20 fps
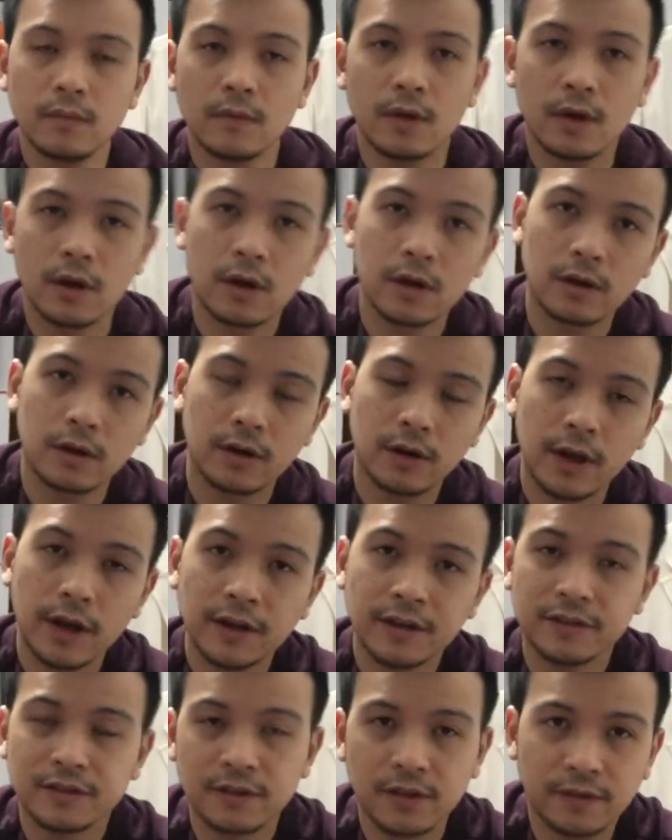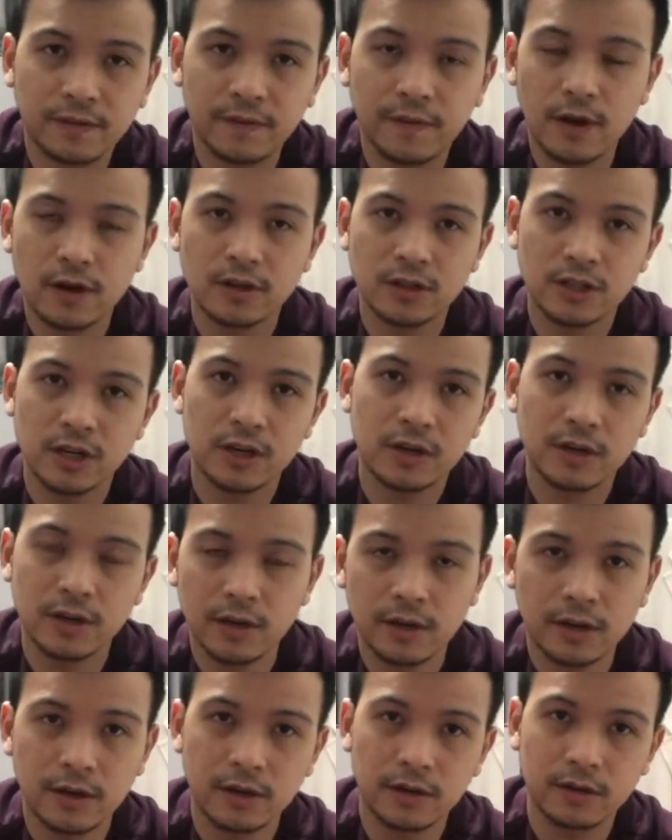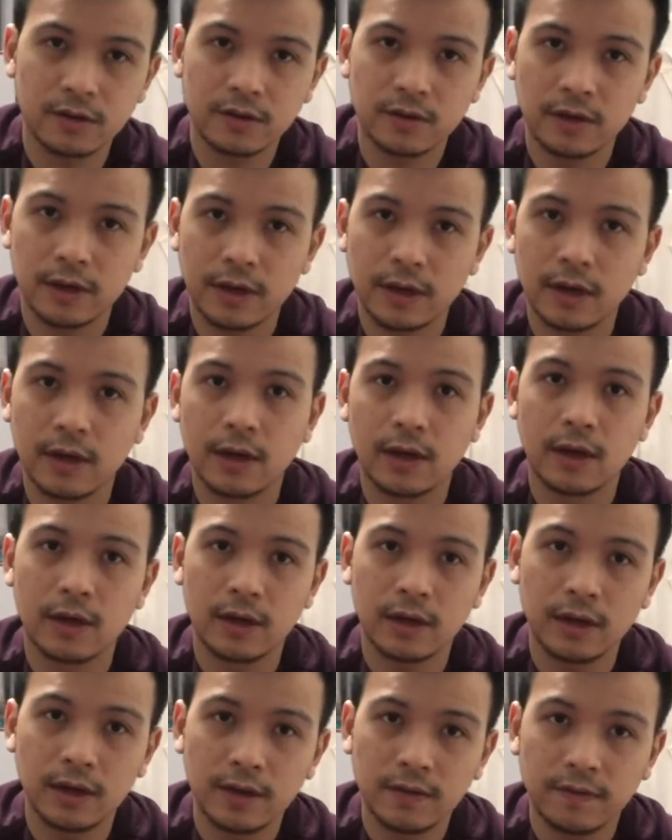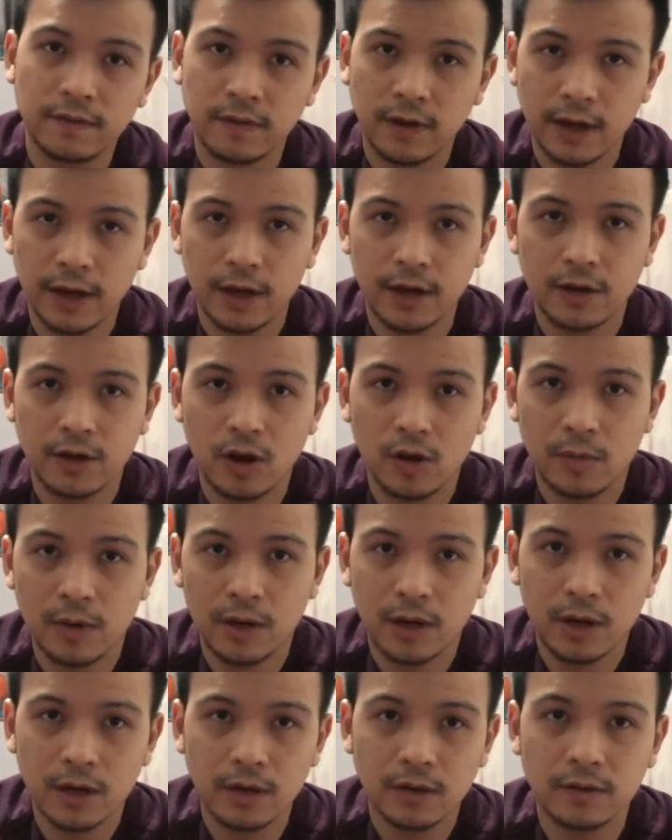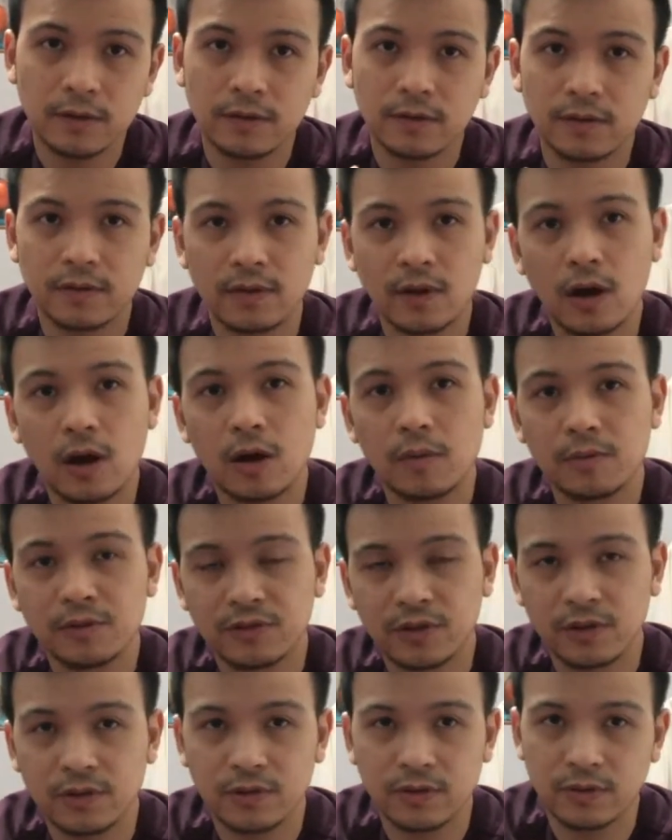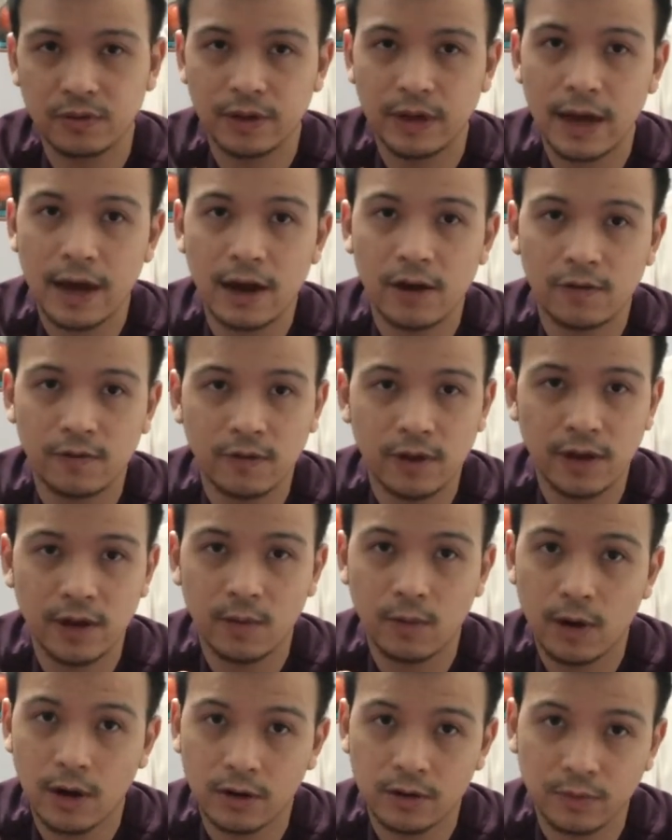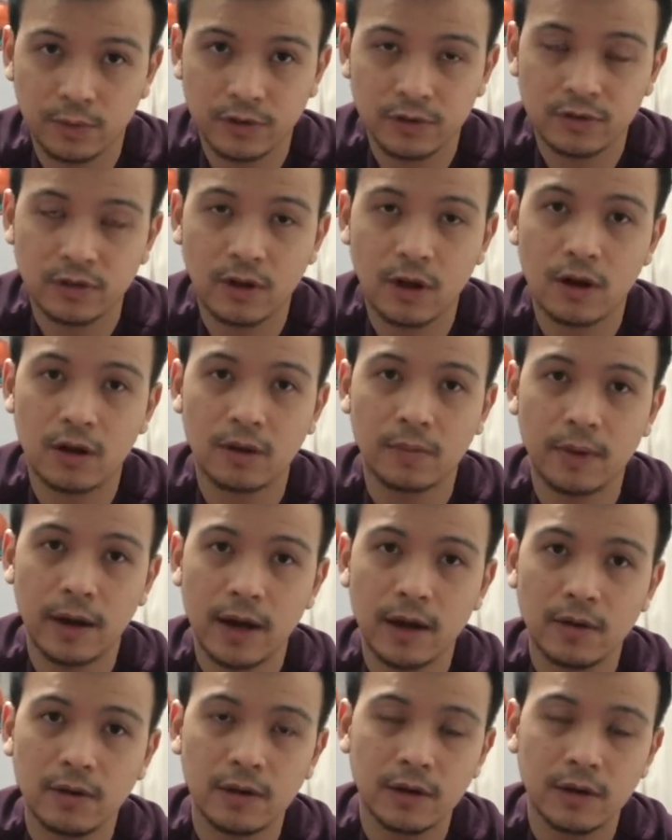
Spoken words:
And the next dysfunction is the inflare innominate. This is opposite to the outflare one we talk about.